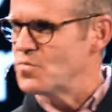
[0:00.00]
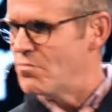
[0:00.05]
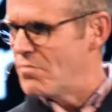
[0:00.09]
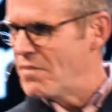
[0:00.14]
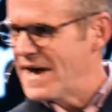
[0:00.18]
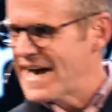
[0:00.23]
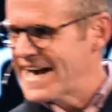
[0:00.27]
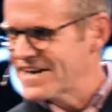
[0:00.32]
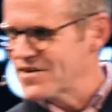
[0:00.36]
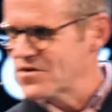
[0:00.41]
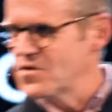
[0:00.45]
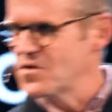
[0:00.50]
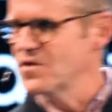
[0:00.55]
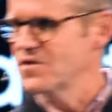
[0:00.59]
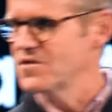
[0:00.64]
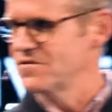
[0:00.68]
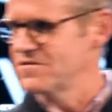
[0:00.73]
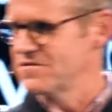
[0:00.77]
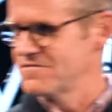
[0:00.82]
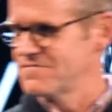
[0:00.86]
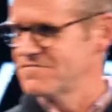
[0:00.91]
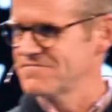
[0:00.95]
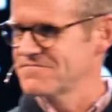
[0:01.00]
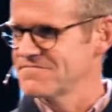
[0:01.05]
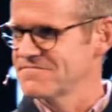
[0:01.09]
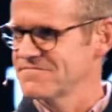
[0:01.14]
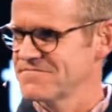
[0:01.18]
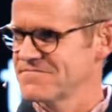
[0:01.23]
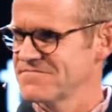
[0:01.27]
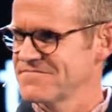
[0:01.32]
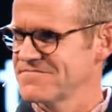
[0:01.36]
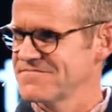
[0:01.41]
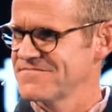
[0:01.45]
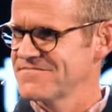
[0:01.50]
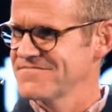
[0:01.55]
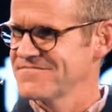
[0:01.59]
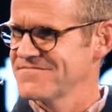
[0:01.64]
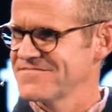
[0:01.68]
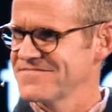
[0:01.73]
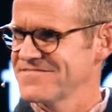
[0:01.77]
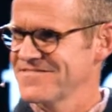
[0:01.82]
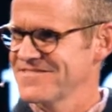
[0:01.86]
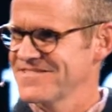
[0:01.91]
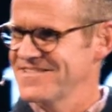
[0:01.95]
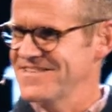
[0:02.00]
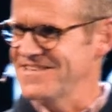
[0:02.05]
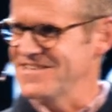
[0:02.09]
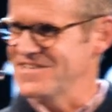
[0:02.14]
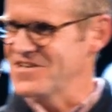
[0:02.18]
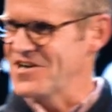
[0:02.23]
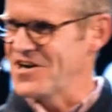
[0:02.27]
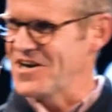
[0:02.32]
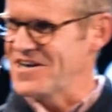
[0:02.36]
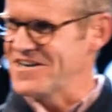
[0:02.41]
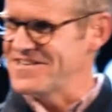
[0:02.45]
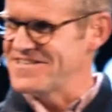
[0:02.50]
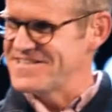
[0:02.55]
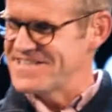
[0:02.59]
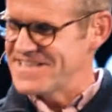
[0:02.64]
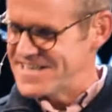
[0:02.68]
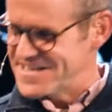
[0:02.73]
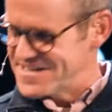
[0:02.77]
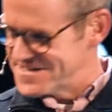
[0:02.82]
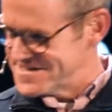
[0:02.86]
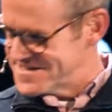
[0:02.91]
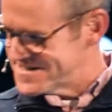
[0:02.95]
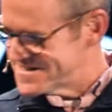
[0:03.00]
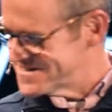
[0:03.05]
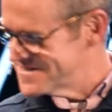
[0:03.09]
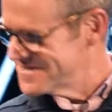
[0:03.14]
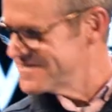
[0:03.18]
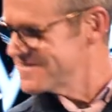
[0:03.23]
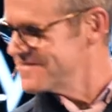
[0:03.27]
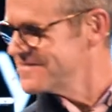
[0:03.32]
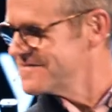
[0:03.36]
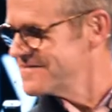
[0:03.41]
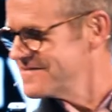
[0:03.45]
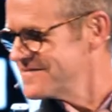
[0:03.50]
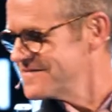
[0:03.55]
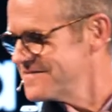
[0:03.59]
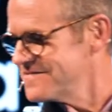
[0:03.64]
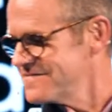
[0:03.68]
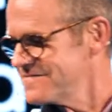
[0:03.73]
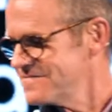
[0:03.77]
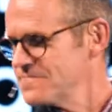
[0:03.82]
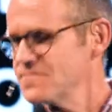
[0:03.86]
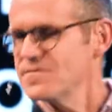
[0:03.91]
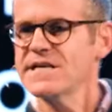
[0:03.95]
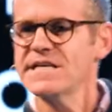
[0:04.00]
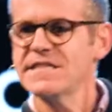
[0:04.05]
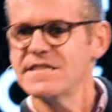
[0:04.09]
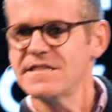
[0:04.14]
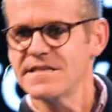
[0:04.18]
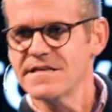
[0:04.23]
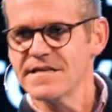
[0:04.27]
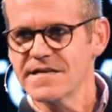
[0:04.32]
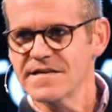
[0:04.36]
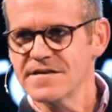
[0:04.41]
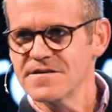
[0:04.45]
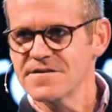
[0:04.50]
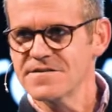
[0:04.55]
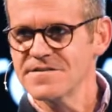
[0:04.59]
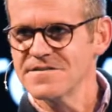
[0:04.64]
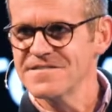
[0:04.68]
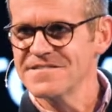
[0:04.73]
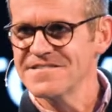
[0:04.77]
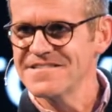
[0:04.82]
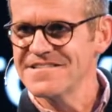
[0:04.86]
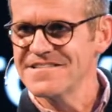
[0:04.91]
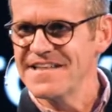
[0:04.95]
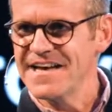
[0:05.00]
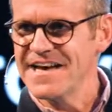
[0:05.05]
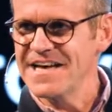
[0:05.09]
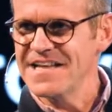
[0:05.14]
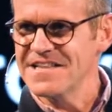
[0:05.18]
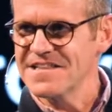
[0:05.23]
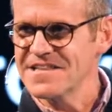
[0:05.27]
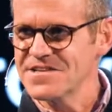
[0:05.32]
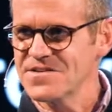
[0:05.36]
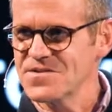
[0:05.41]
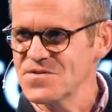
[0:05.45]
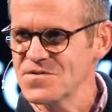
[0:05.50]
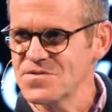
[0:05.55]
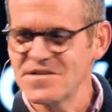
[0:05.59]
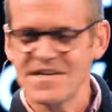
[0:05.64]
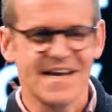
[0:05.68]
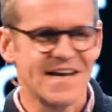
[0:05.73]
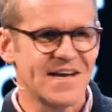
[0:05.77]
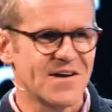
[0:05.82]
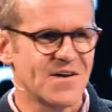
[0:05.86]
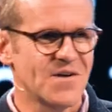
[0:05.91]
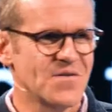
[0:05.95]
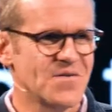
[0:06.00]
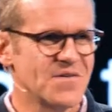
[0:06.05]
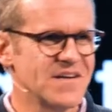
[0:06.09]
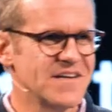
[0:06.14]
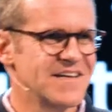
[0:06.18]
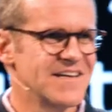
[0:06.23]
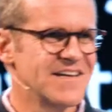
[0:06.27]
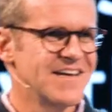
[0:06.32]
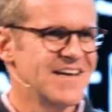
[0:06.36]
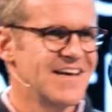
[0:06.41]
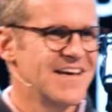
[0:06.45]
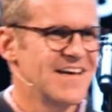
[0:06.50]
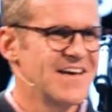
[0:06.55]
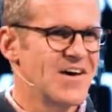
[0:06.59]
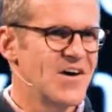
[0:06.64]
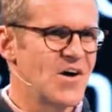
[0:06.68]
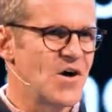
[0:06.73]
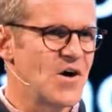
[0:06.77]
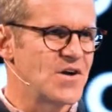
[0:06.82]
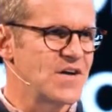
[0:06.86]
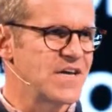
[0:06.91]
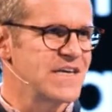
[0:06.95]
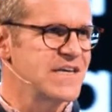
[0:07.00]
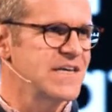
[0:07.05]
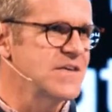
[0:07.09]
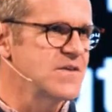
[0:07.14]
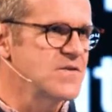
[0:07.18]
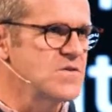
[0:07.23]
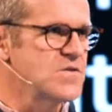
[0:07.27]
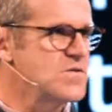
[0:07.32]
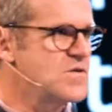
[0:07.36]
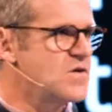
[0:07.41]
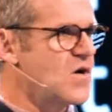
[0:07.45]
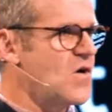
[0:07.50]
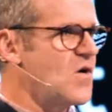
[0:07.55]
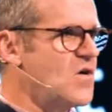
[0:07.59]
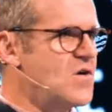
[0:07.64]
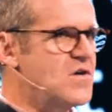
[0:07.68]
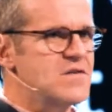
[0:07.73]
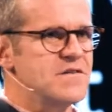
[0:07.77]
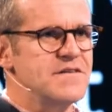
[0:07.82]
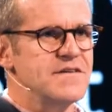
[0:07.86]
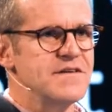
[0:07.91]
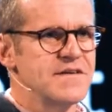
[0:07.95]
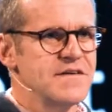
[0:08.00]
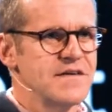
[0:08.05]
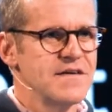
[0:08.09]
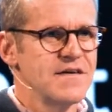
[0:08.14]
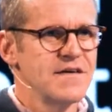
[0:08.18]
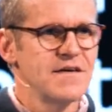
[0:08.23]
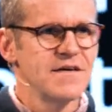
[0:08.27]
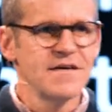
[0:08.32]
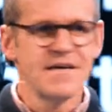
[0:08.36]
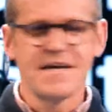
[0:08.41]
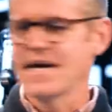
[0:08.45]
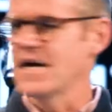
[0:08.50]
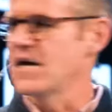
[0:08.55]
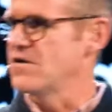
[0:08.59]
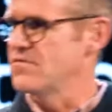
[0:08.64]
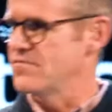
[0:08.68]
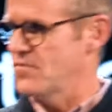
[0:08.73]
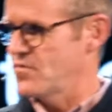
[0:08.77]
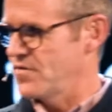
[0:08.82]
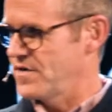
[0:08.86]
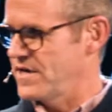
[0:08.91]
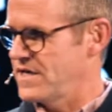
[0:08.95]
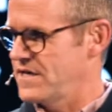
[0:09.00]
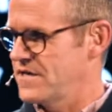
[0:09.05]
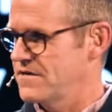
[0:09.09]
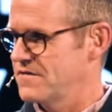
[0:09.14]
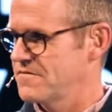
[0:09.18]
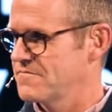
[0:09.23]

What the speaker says: battle?" And God says, "Right there, that little town on a hill called Calvary."